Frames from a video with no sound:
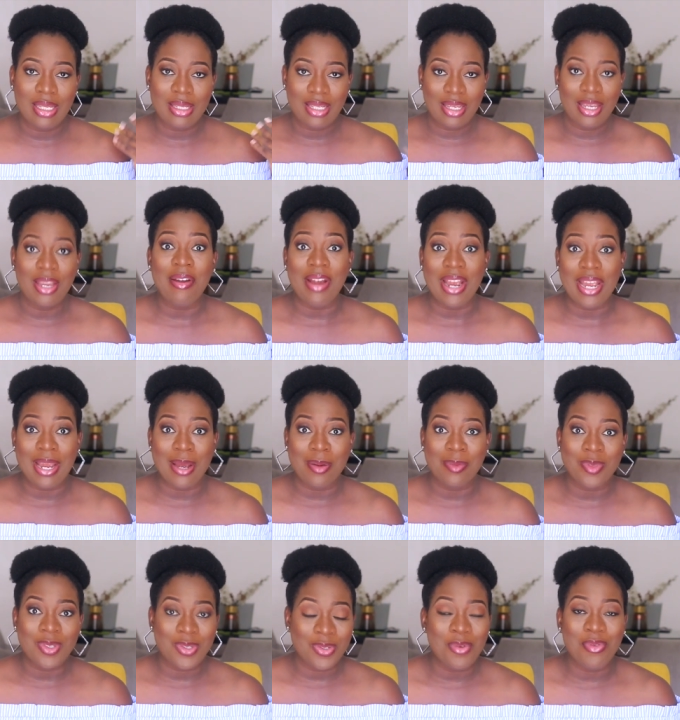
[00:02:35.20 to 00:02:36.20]
here I
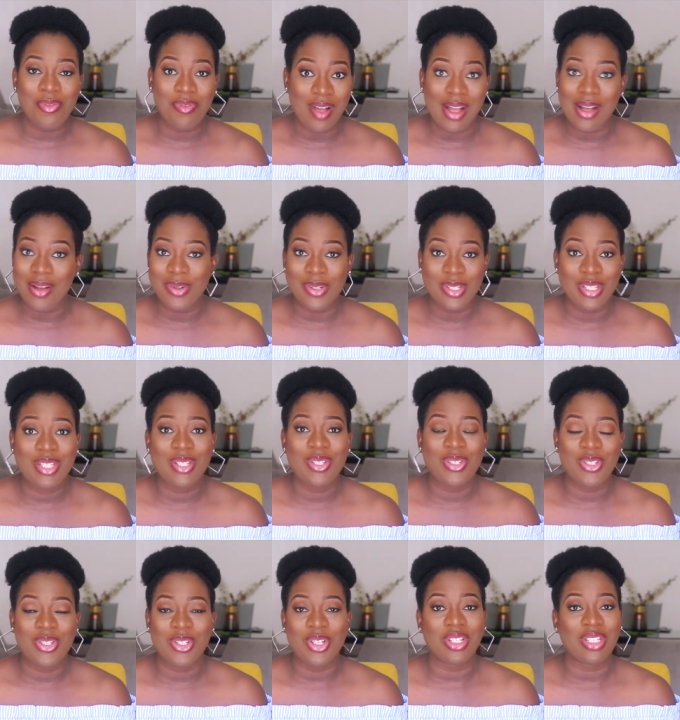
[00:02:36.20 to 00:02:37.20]
am so far on
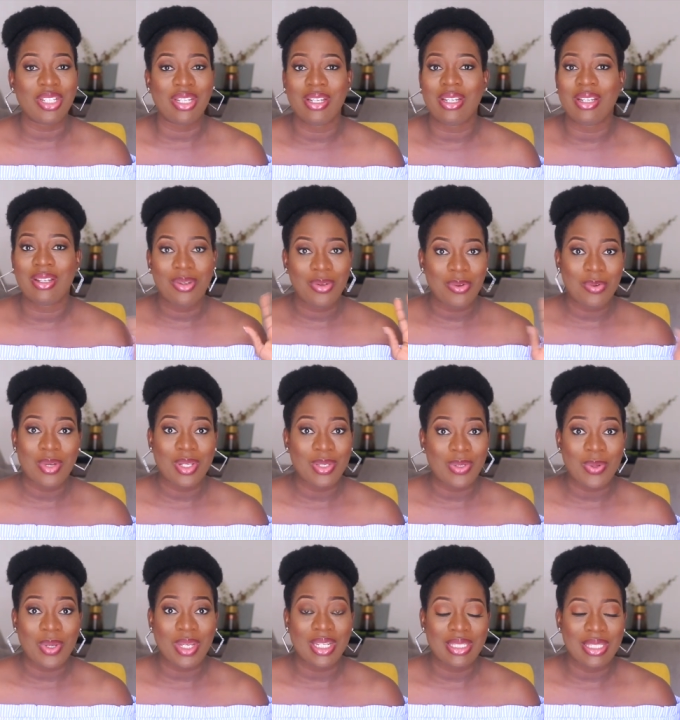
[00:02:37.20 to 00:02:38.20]
this journey. We're
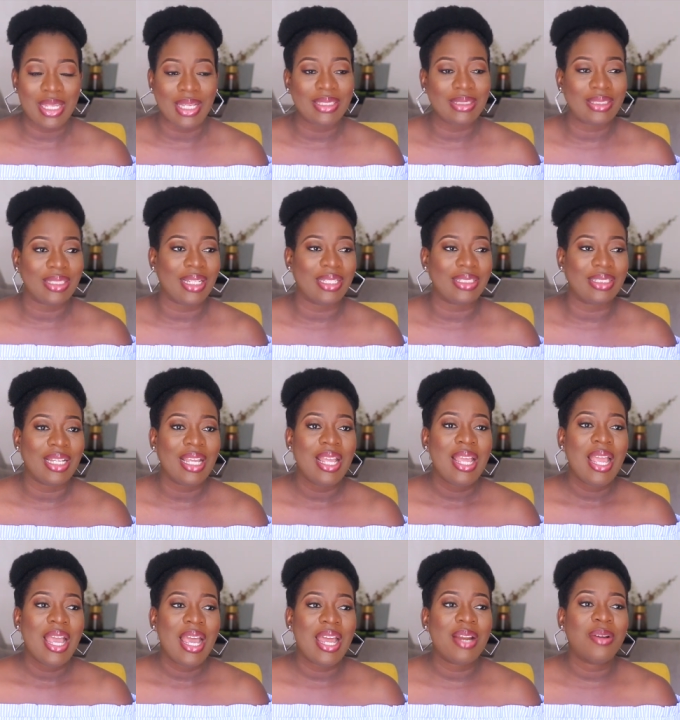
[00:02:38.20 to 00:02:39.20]
so excited.
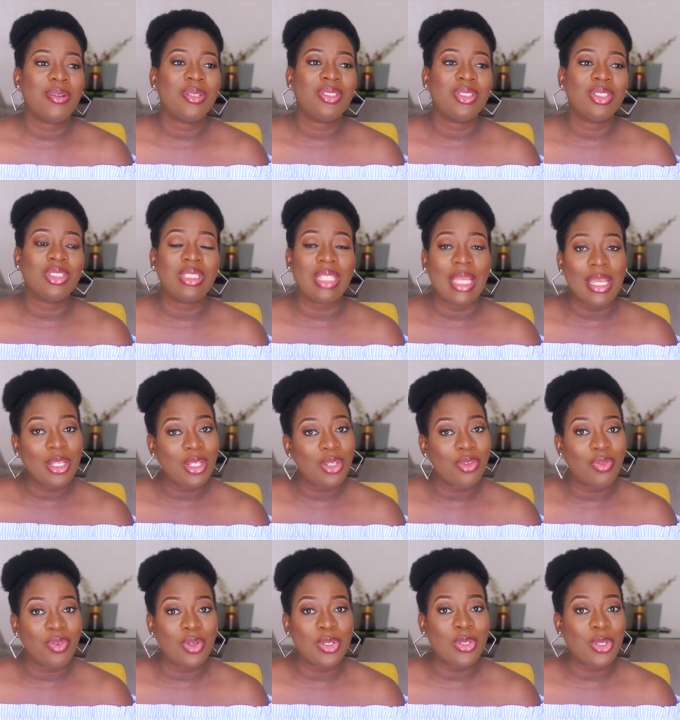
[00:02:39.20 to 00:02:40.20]
And I want to thank
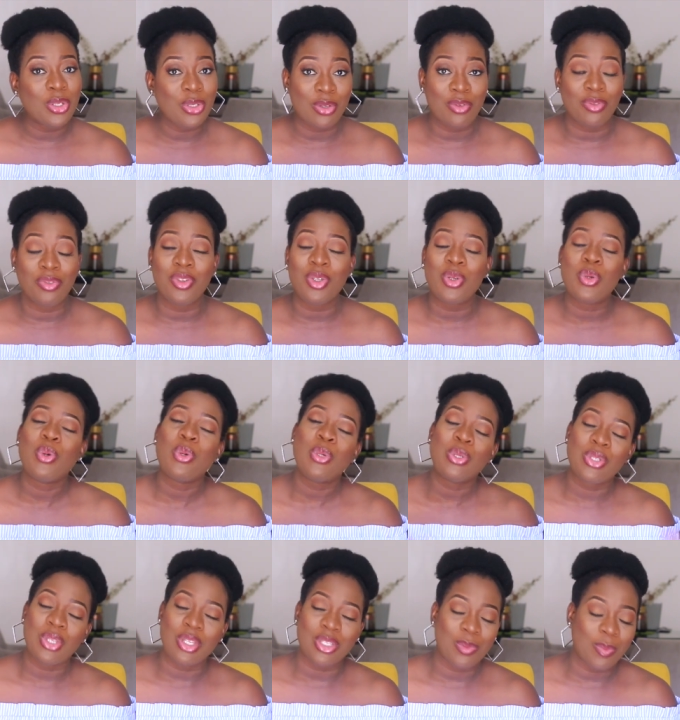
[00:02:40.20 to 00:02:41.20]
you for those of you
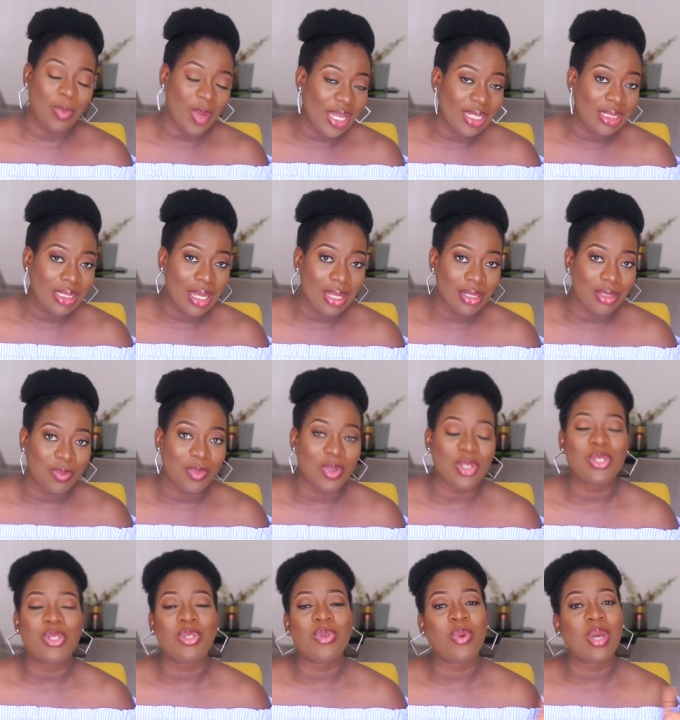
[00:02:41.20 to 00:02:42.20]
who suspected,
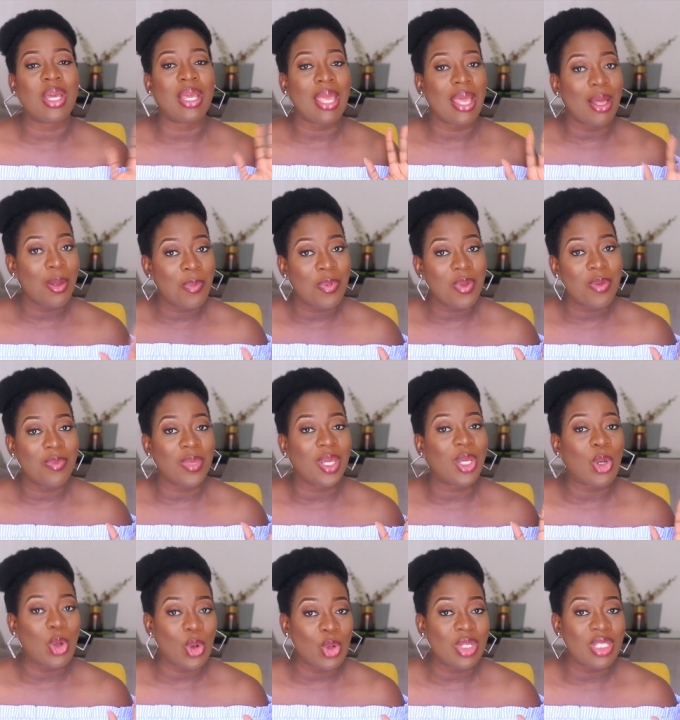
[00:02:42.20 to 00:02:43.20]
but you were helping me
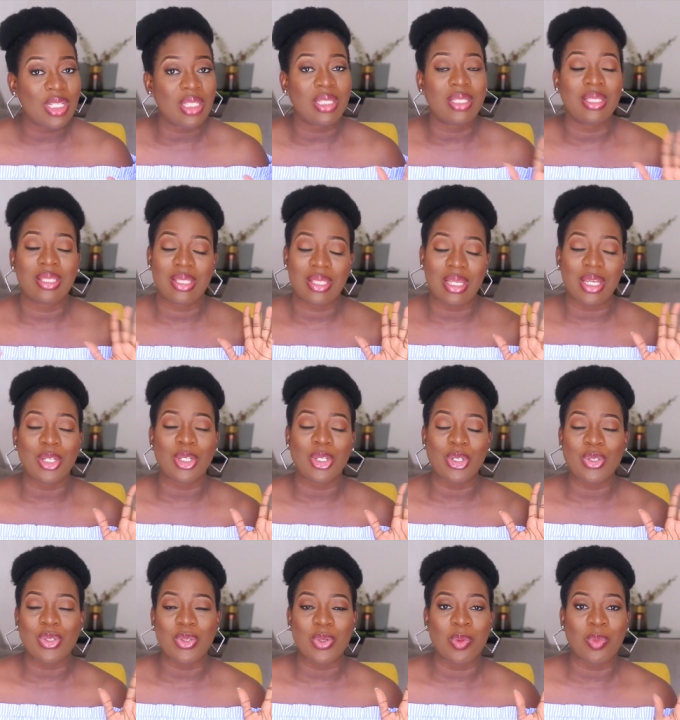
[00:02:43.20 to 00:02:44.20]
code it. Thank
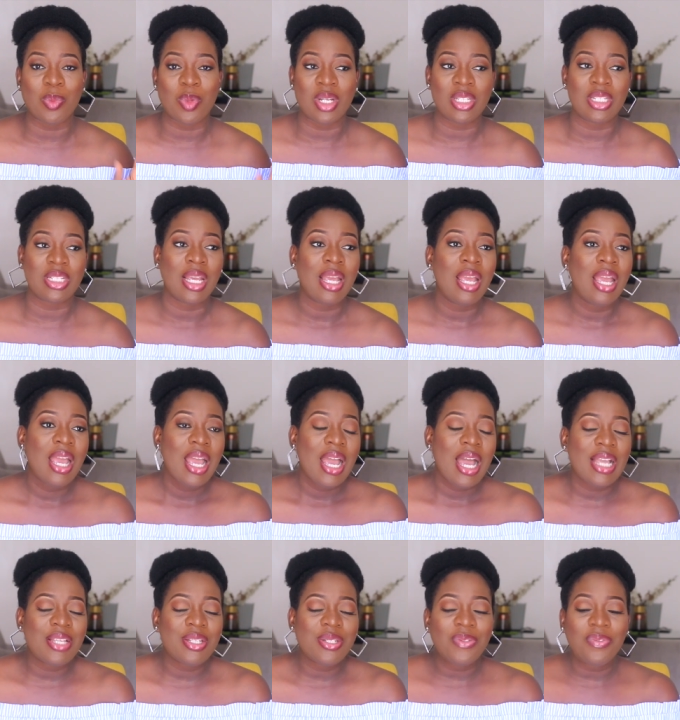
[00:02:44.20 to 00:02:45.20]
you so much.
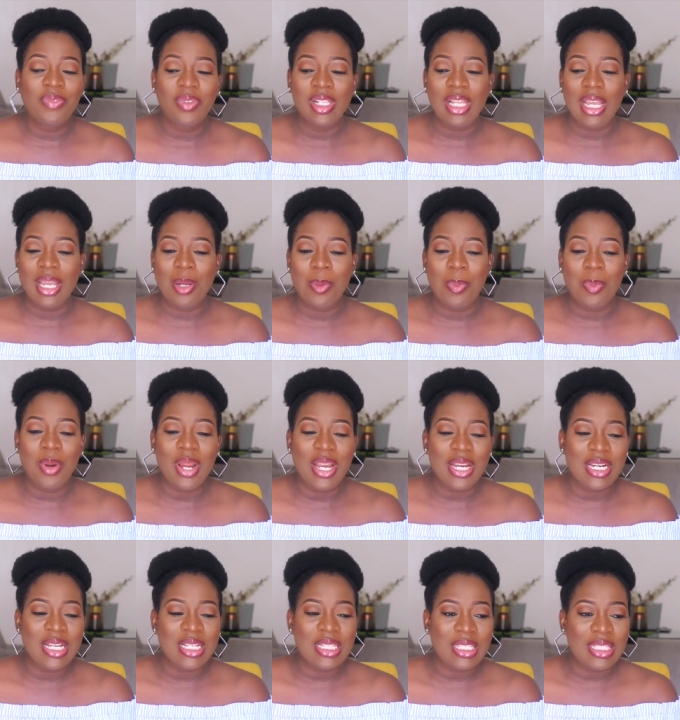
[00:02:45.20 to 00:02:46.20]
I just feel like
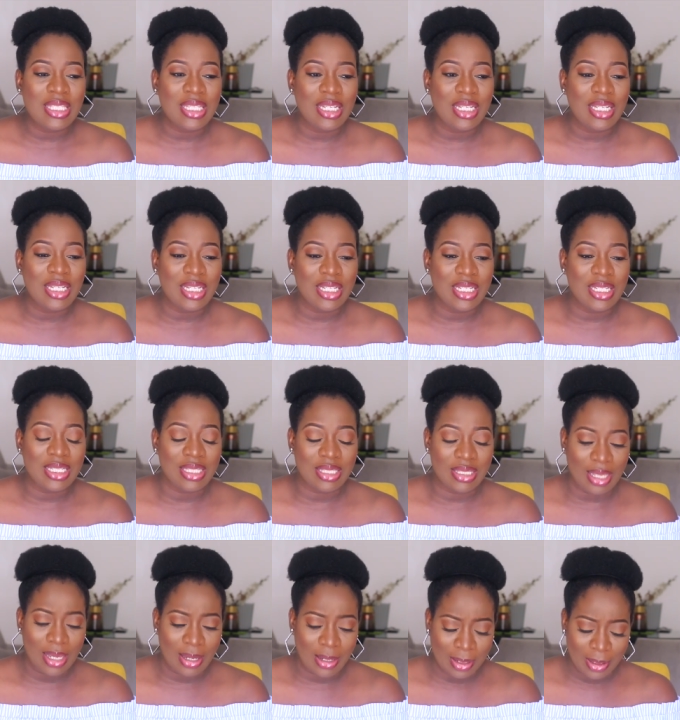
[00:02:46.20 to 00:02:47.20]
pregnancy
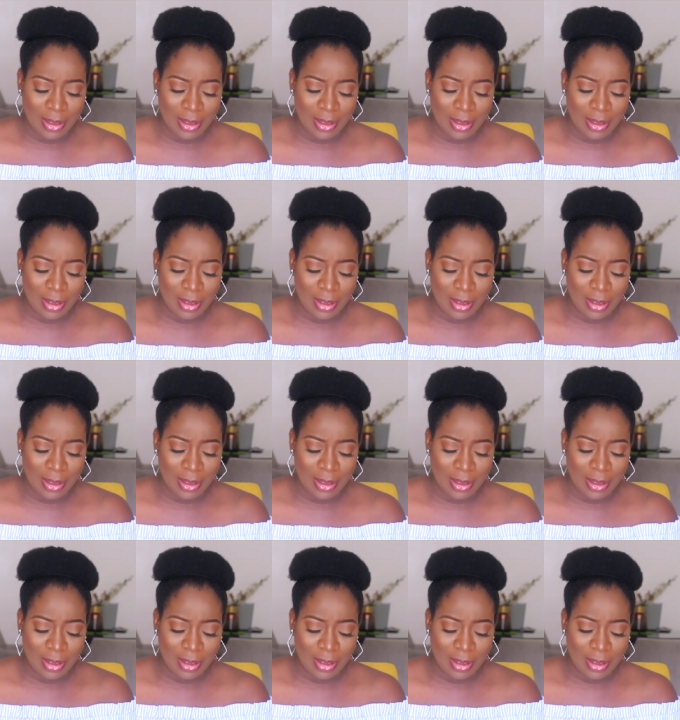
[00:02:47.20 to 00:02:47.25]
is...